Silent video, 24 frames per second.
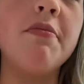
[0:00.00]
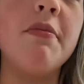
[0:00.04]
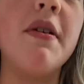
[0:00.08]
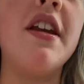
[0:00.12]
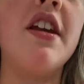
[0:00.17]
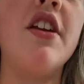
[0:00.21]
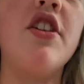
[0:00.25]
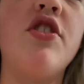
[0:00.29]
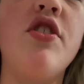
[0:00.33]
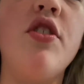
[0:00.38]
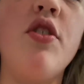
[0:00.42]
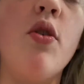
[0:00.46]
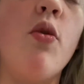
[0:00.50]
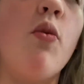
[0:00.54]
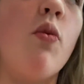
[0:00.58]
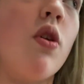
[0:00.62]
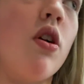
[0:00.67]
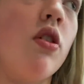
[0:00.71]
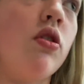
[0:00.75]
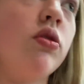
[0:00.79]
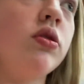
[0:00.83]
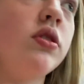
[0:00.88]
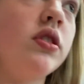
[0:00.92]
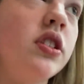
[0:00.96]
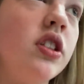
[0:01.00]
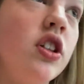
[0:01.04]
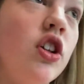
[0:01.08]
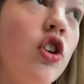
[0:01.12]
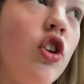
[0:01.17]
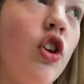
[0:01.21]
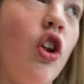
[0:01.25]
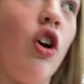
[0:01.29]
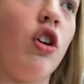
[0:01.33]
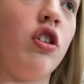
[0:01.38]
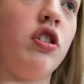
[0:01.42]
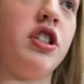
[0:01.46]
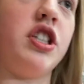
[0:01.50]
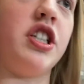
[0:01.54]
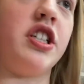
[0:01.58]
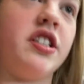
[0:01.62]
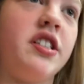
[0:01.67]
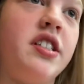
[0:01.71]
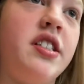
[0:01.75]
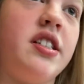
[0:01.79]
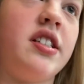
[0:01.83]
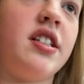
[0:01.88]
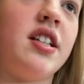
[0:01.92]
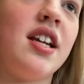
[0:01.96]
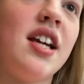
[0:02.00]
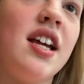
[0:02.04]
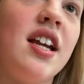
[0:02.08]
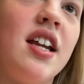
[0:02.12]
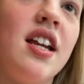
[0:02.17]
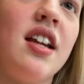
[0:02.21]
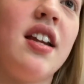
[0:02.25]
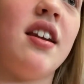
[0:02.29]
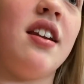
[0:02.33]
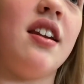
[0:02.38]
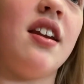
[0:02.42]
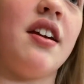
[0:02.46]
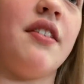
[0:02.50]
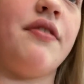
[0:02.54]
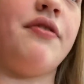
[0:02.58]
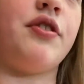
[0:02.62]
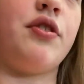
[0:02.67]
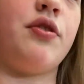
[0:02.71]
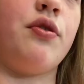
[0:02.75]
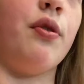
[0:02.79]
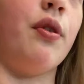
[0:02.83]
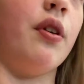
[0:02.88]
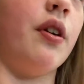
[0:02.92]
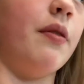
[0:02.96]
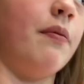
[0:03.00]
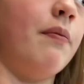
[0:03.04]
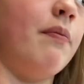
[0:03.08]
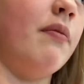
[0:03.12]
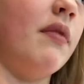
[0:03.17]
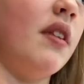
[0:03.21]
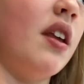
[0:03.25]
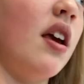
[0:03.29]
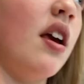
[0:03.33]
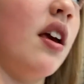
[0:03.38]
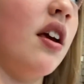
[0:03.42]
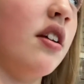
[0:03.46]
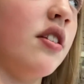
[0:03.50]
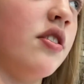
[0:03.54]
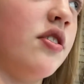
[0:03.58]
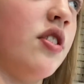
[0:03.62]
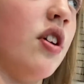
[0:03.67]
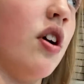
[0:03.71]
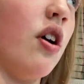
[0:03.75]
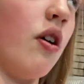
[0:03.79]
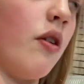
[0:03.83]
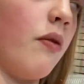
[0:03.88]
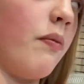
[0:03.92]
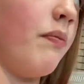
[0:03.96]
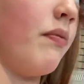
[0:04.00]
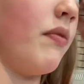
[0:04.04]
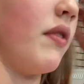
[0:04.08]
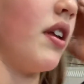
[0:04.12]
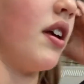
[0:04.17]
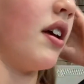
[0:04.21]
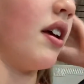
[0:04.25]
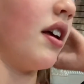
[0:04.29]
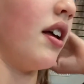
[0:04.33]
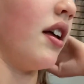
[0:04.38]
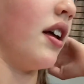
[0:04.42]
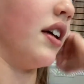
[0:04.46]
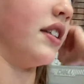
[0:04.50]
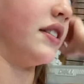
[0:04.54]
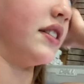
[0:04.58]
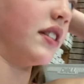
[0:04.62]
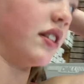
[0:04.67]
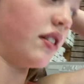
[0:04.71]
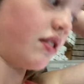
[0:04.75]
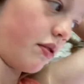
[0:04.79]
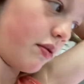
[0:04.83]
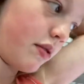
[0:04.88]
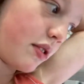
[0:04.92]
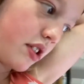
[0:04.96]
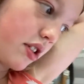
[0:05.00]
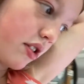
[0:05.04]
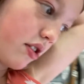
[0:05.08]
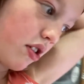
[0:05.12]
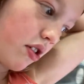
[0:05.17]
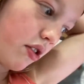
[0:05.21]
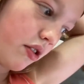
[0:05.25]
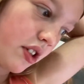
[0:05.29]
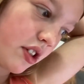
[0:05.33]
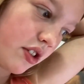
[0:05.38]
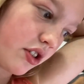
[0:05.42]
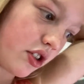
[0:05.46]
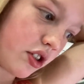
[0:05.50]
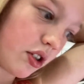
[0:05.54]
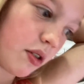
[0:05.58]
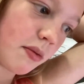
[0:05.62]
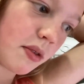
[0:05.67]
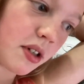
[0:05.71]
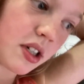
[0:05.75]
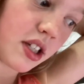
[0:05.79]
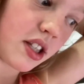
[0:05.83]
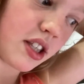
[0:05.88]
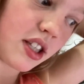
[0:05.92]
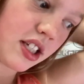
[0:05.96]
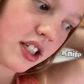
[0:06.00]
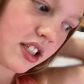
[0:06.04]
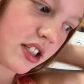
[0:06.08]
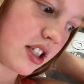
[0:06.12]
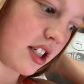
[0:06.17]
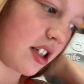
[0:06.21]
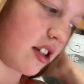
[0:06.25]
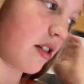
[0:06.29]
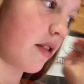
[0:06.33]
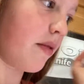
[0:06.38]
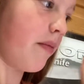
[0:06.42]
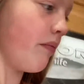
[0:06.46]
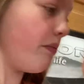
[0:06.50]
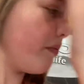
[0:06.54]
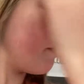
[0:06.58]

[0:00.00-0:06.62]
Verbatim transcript: made it to the world's largest knife store. So that's literally what it's called. There's so many things here,